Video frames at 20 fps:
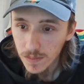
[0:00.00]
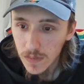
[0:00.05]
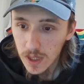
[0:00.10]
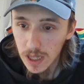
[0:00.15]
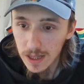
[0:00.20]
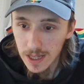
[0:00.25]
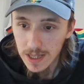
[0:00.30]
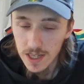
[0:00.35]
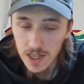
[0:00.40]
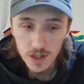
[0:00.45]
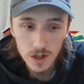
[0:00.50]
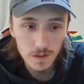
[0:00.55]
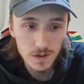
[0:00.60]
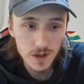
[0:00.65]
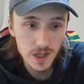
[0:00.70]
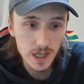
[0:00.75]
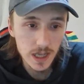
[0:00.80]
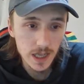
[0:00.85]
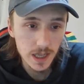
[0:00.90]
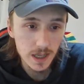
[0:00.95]
This is
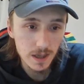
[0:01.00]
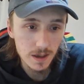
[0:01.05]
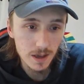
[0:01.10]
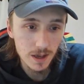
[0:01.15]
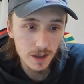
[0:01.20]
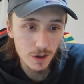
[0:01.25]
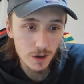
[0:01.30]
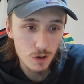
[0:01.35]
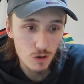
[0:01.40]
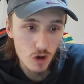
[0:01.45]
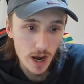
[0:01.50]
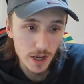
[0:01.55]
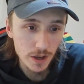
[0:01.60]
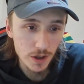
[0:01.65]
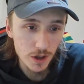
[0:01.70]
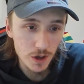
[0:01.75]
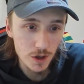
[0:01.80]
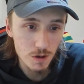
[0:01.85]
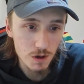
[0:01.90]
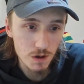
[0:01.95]
obviously great
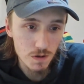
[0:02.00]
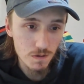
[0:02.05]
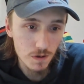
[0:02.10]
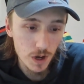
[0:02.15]
news for